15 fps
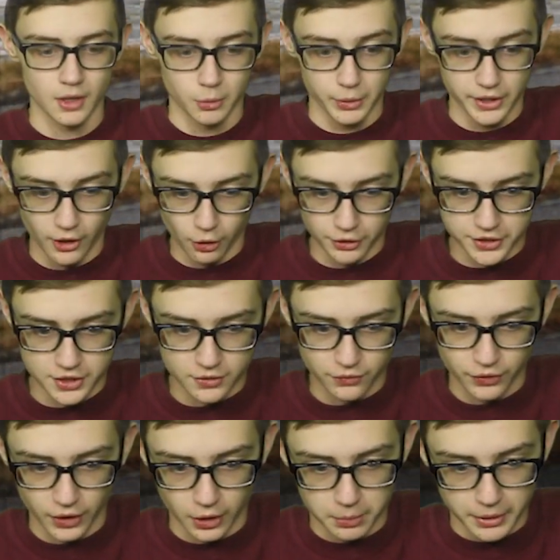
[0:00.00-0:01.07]
we know this is
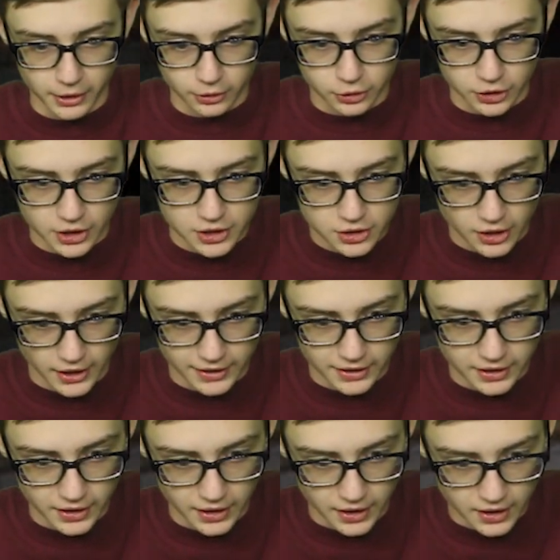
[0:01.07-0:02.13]
Philip Eldridge right
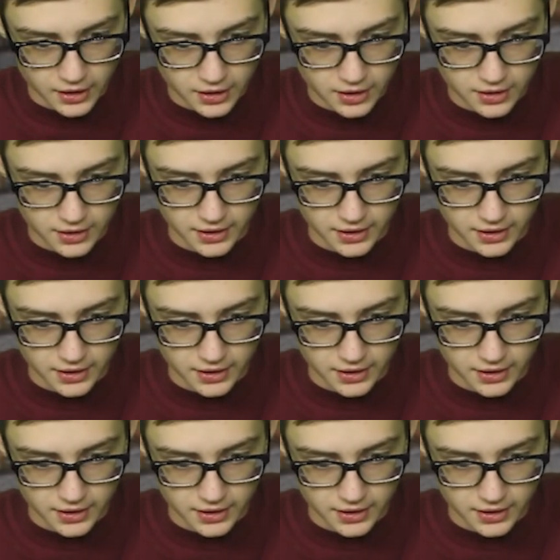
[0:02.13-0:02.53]
there.